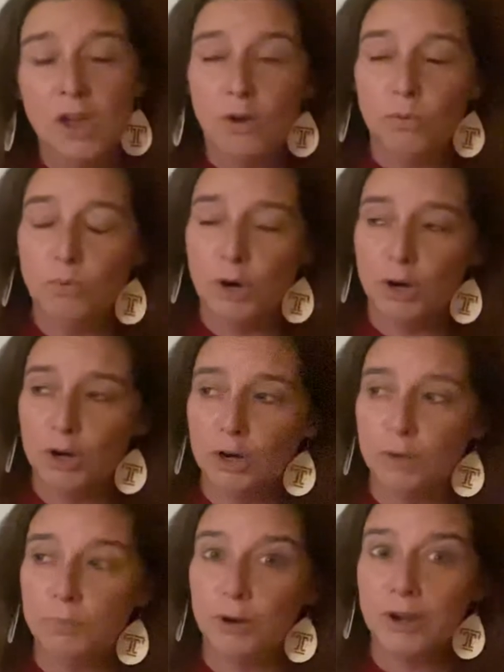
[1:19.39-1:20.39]

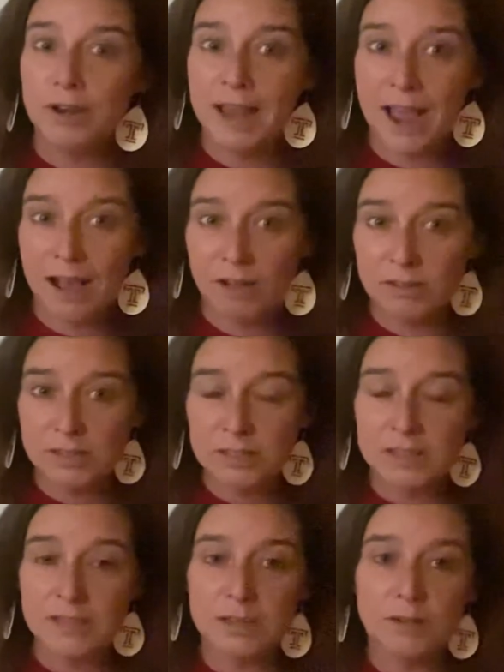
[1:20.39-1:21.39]
were pronounced
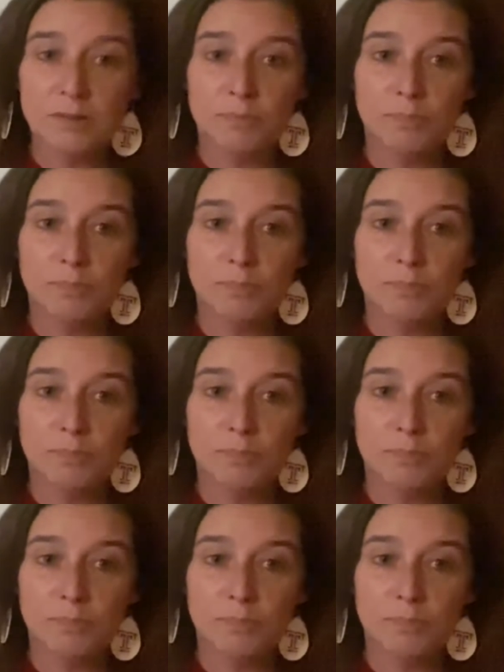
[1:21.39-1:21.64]
the